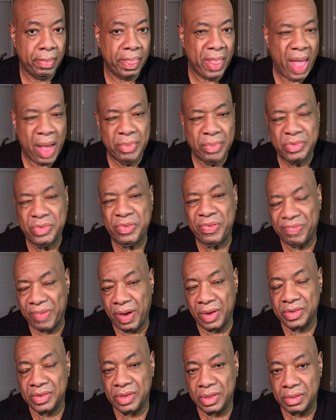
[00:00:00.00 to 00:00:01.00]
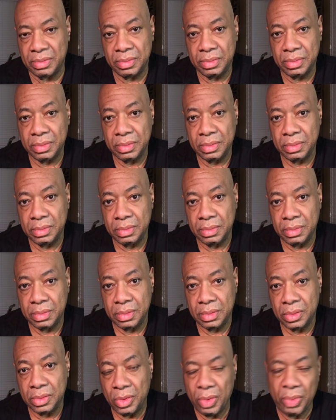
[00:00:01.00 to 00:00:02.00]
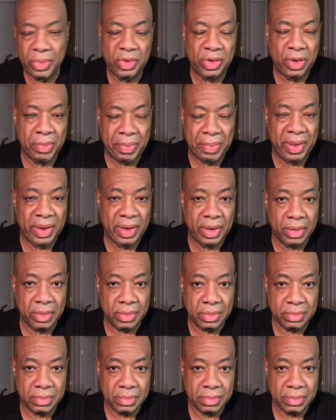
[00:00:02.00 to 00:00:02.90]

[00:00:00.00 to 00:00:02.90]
How would you function? Who would you depend on?